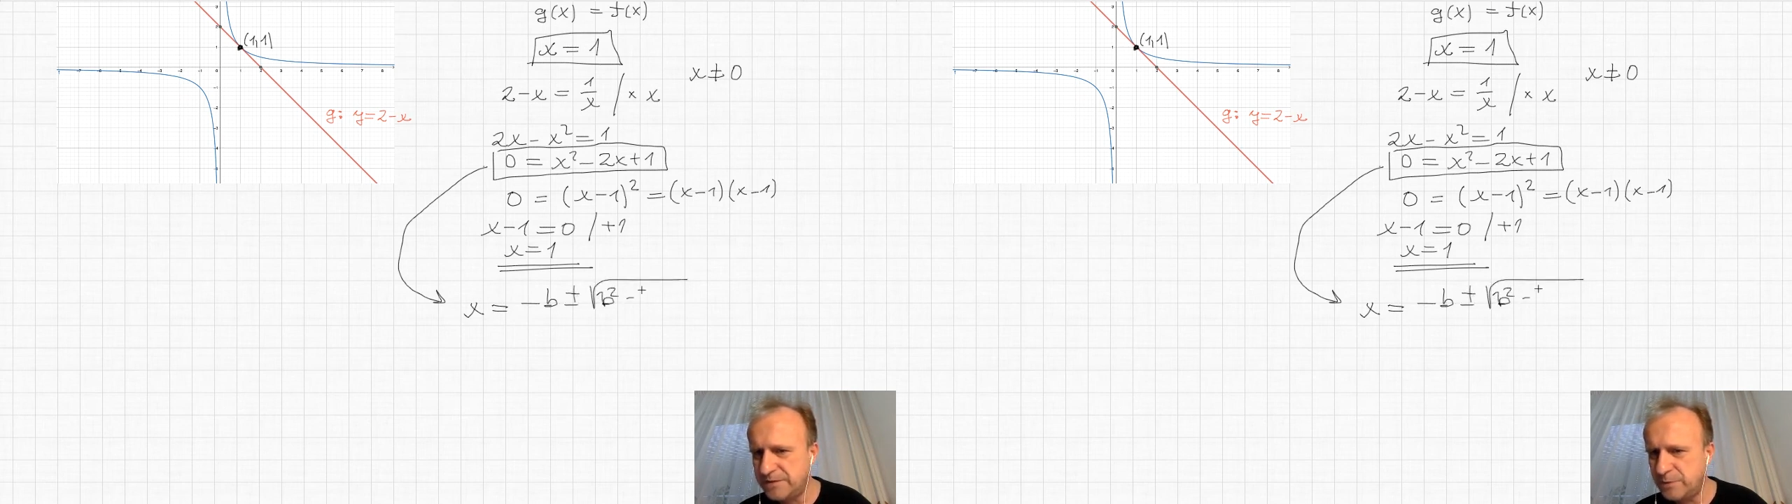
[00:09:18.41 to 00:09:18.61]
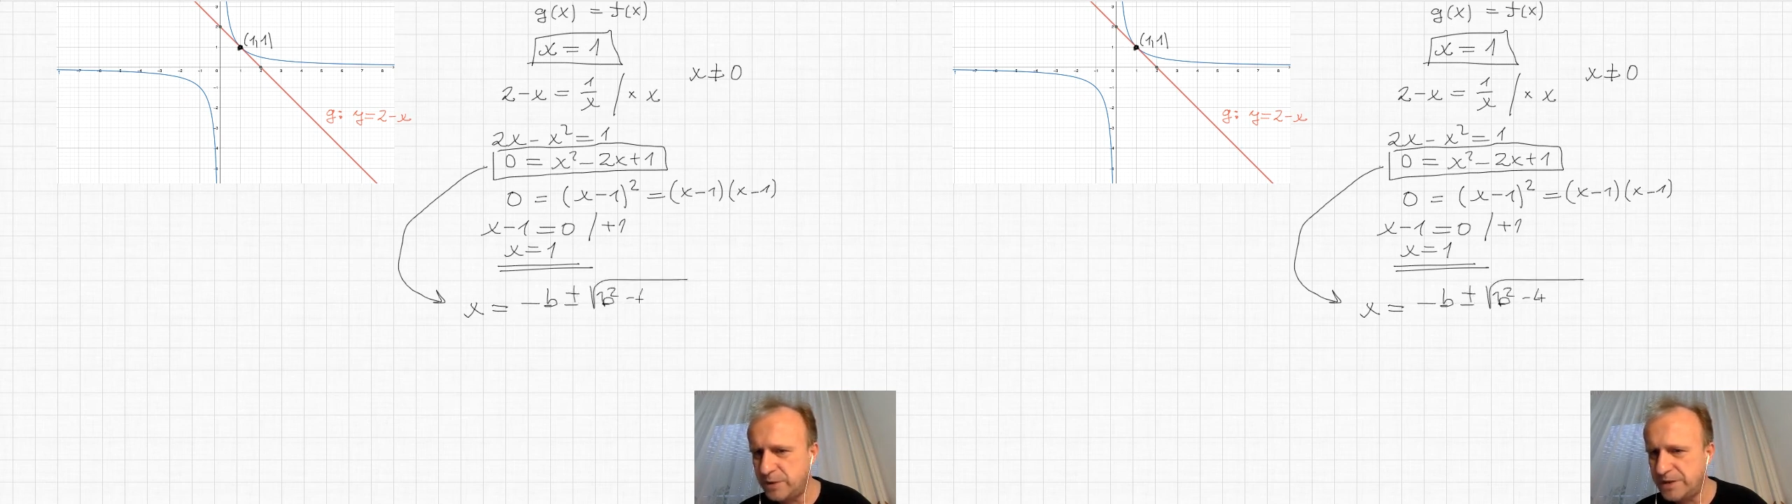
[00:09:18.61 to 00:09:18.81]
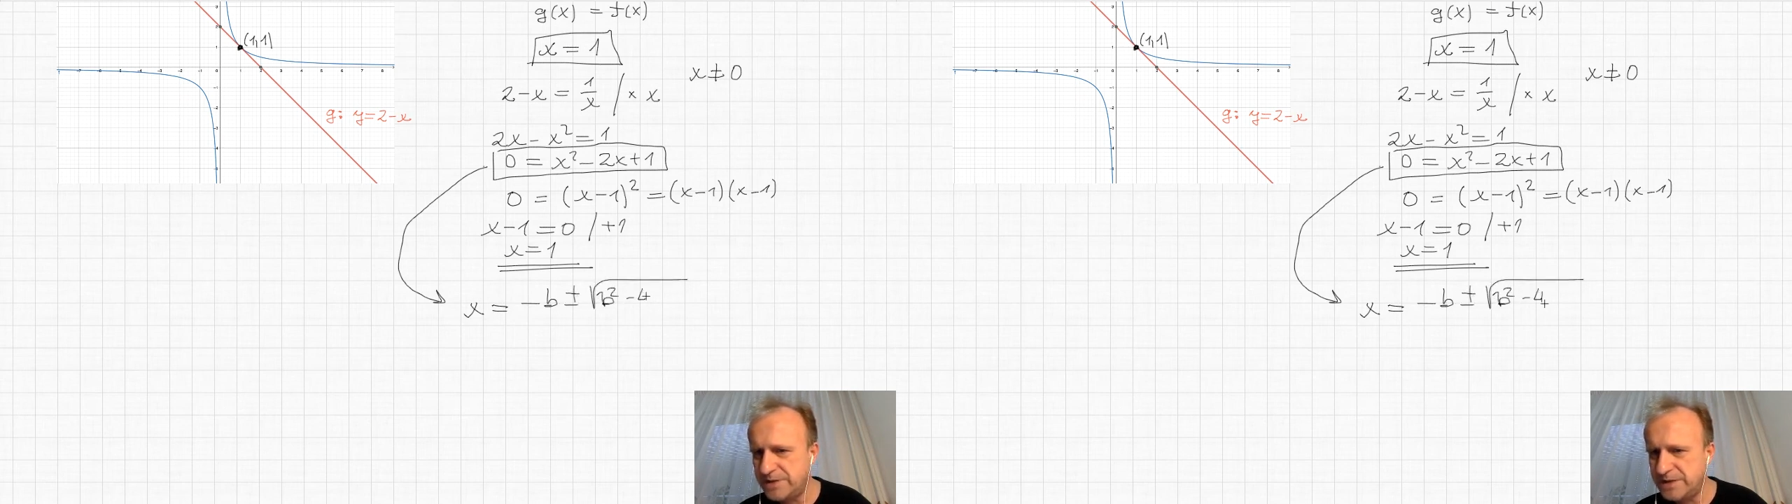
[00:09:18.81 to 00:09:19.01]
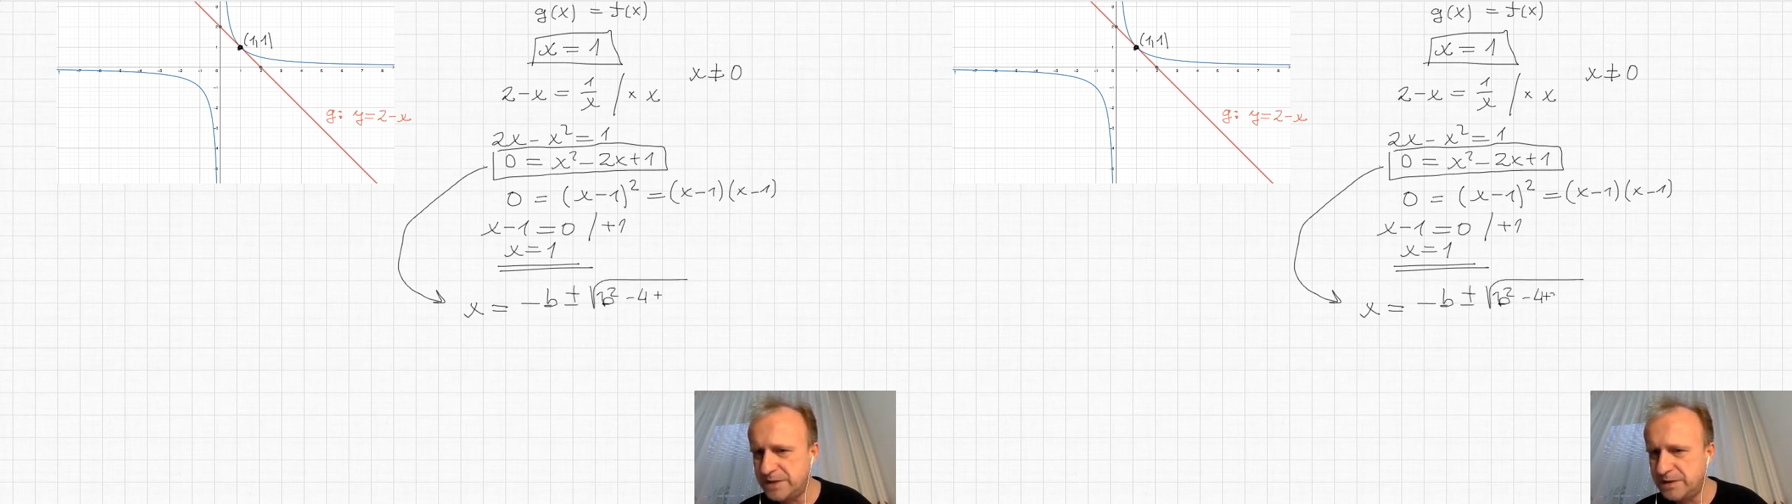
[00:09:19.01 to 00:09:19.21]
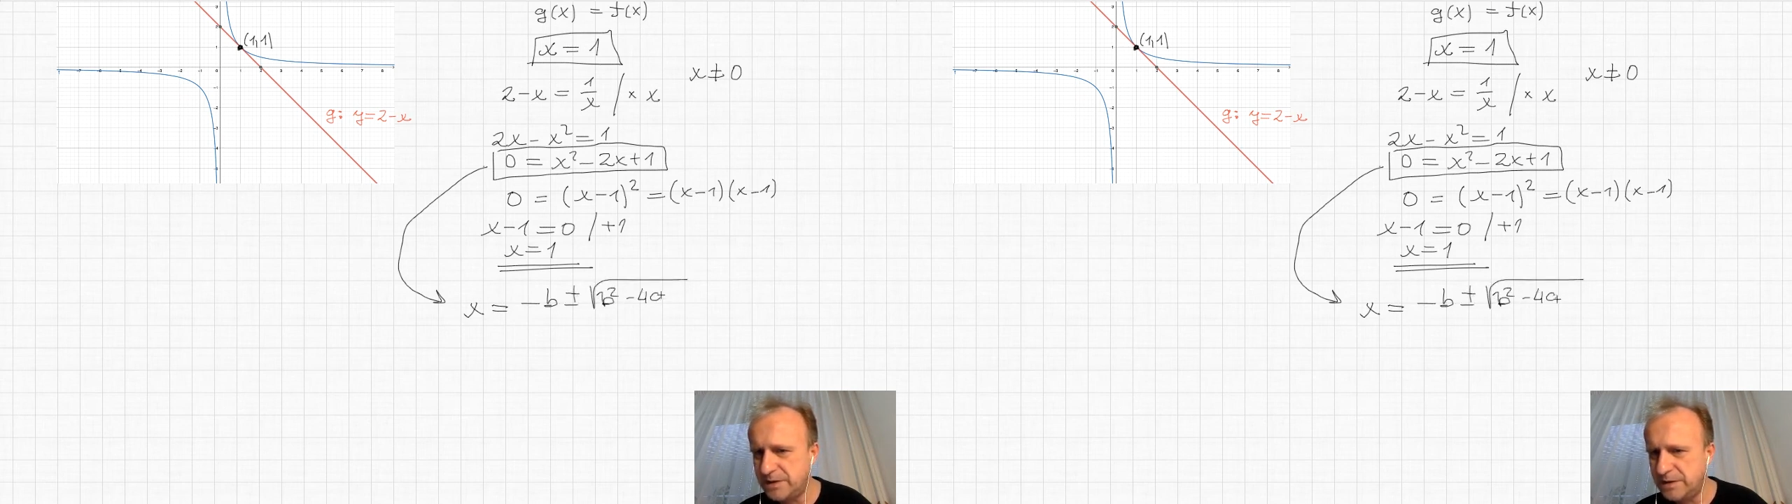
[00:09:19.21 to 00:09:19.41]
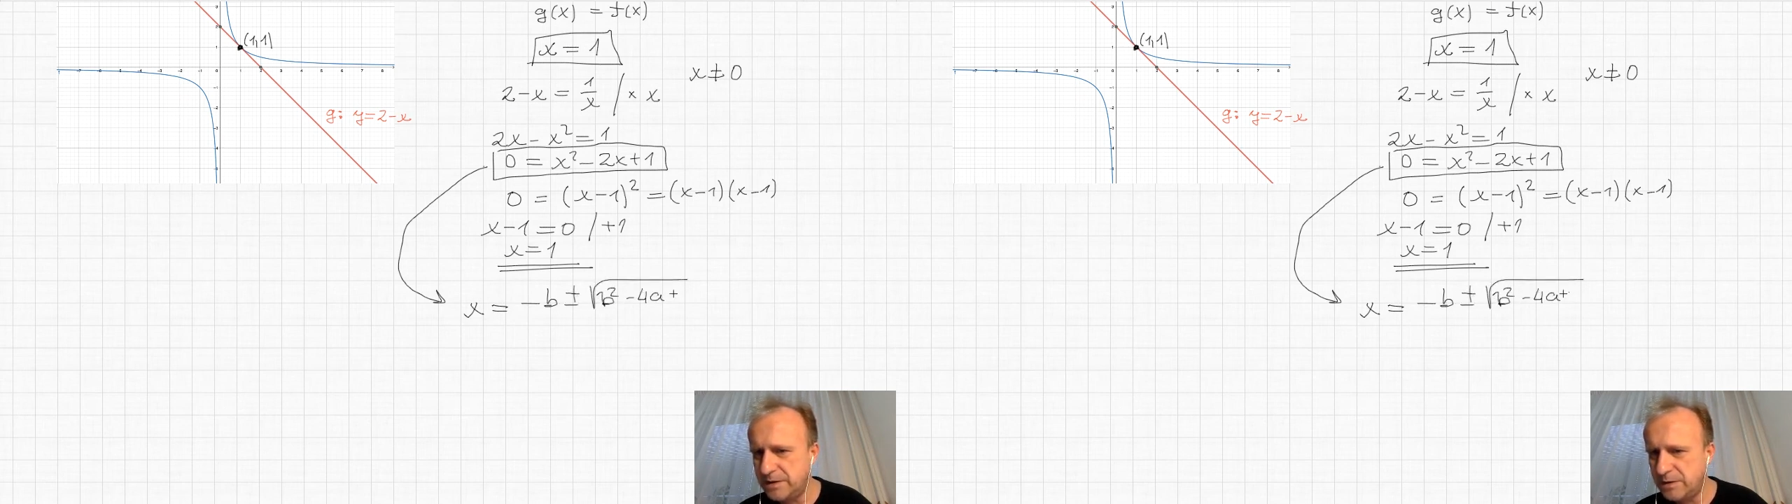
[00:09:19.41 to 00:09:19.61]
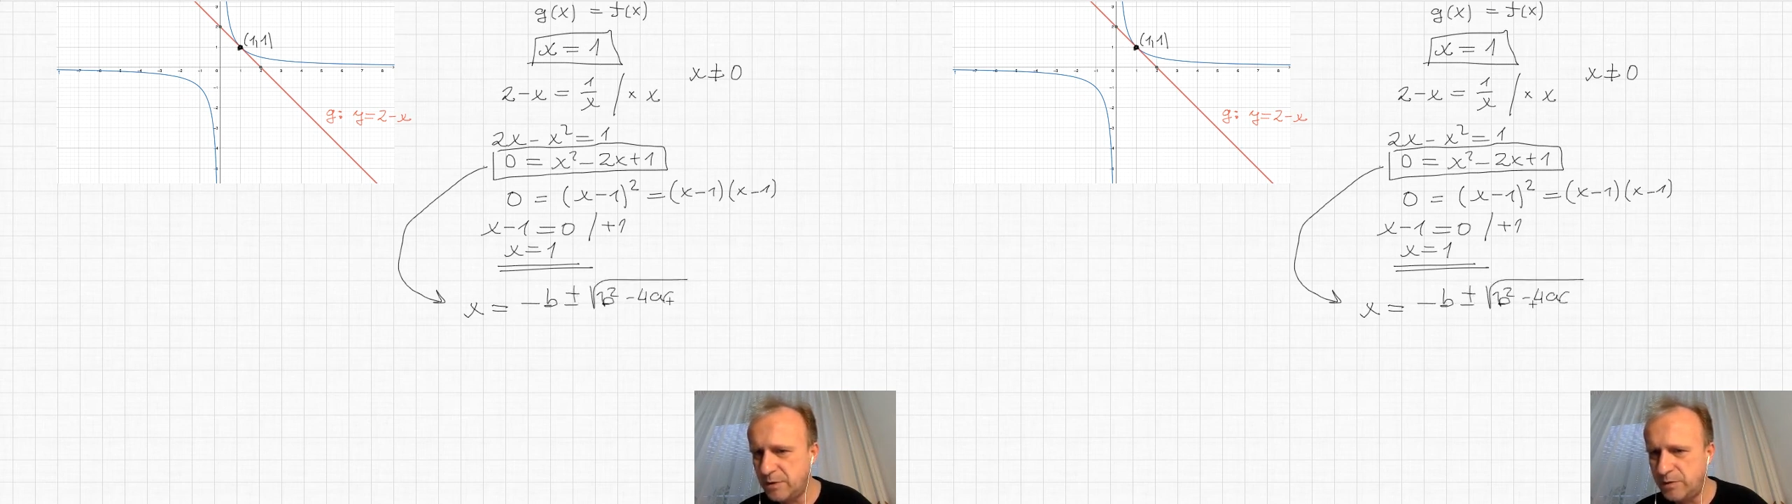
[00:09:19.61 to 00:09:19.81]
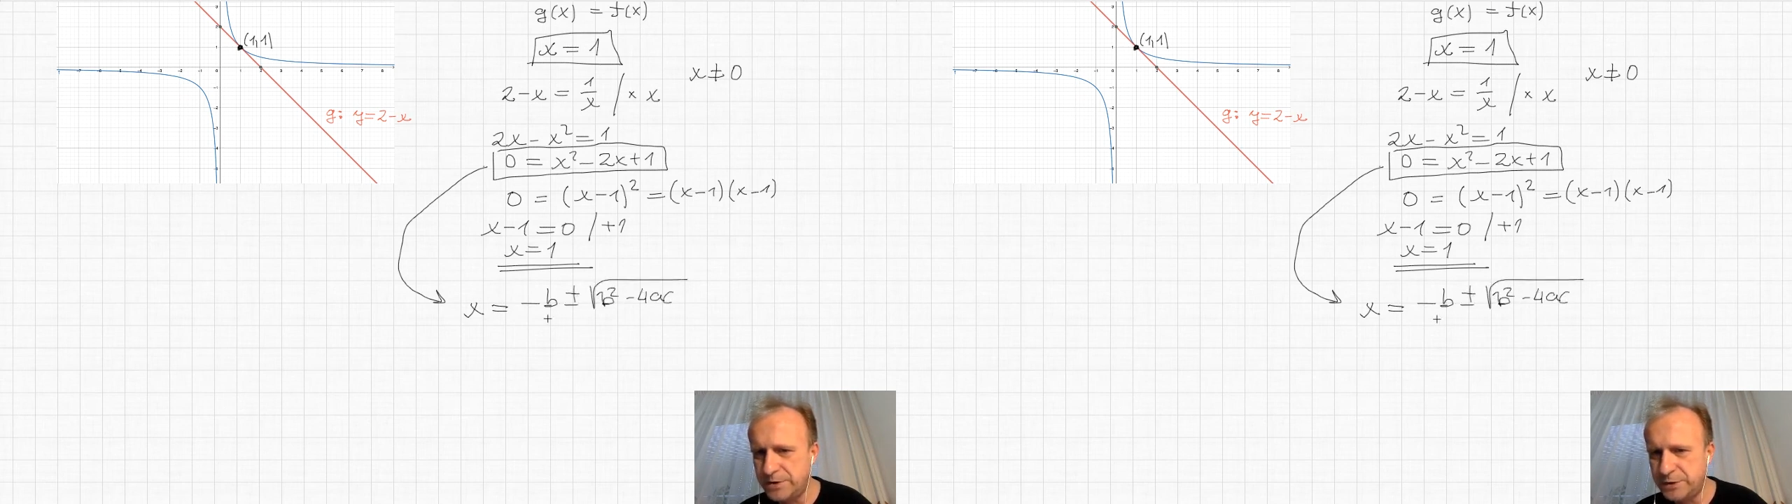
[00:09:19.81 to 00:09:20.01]
4ac
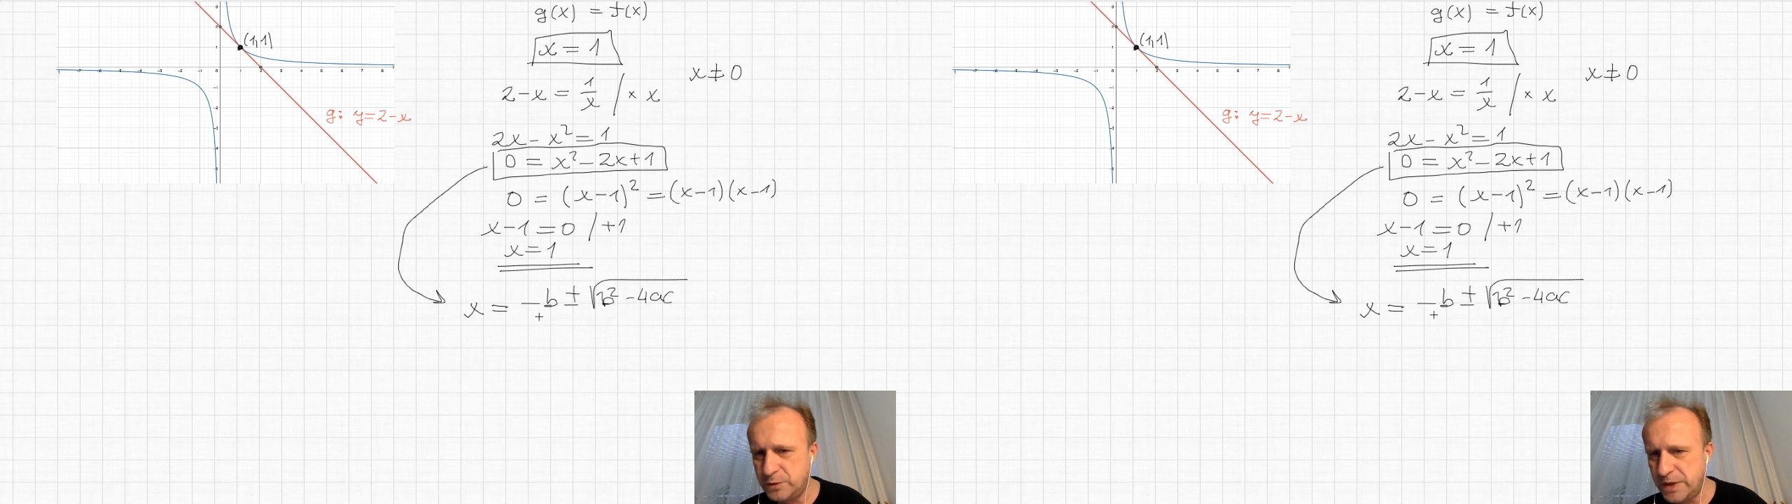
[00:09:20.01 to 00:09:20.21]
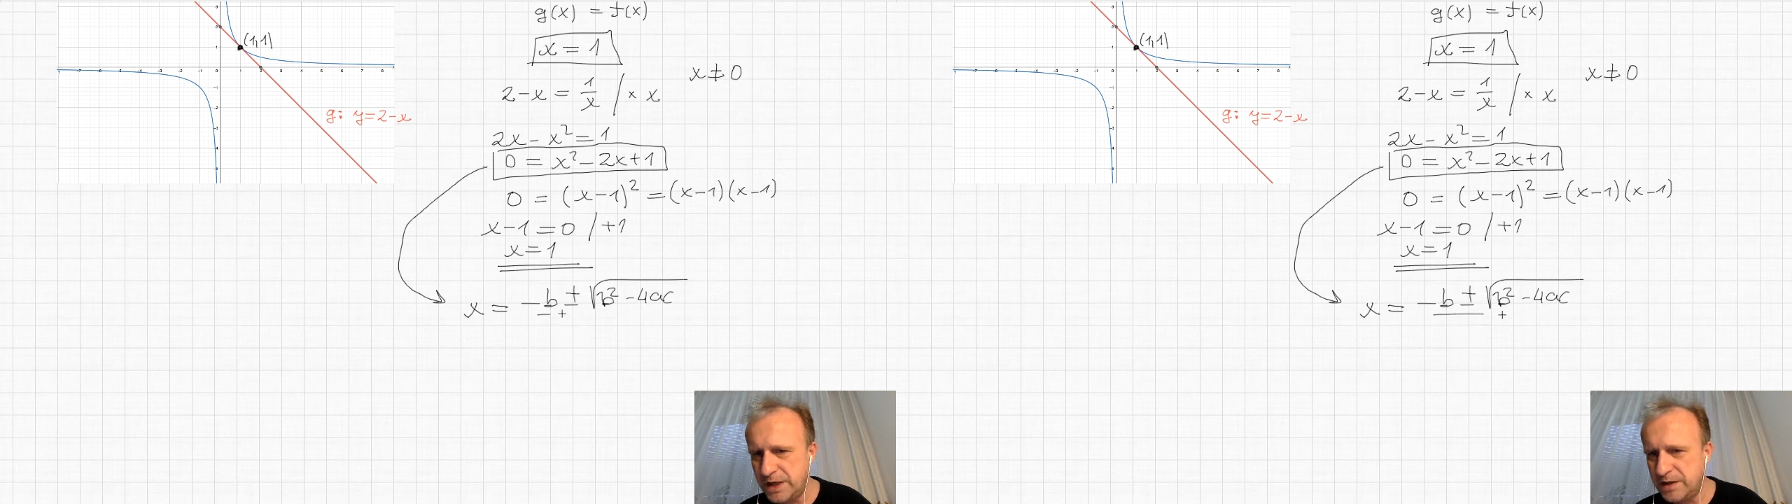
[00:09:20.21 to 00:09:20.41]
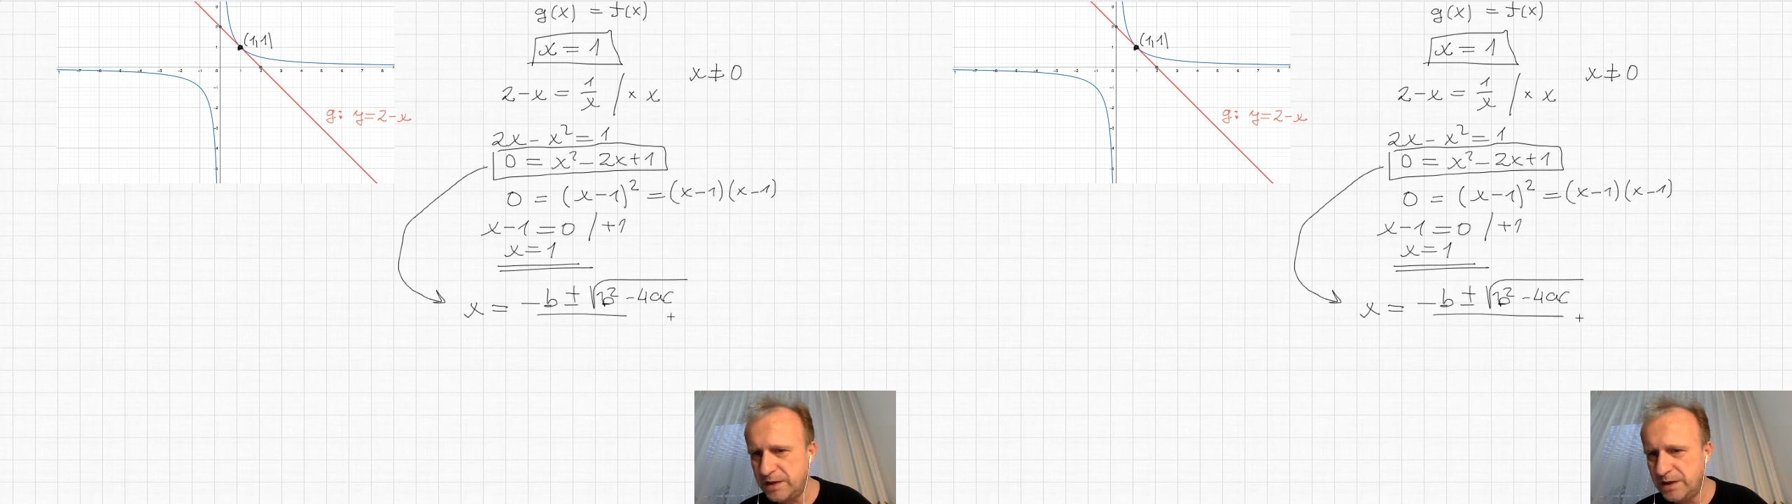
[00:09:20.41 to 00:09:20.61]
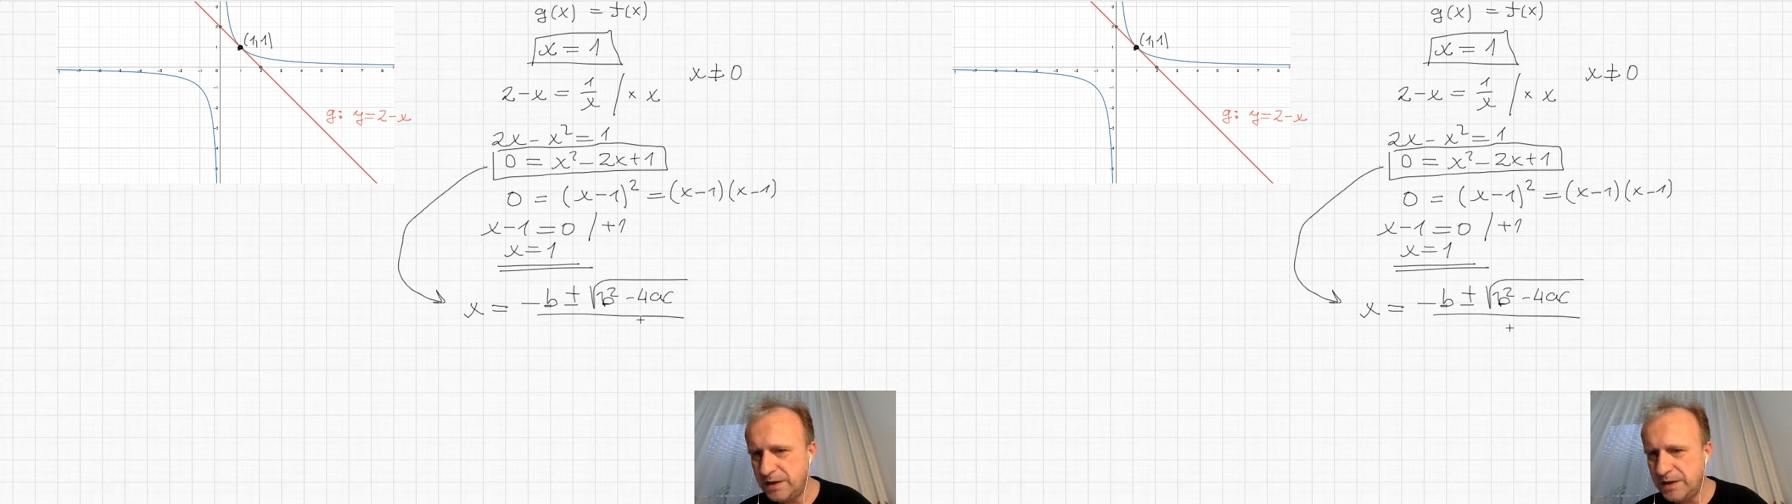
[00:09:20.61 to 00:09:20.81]
over 2a.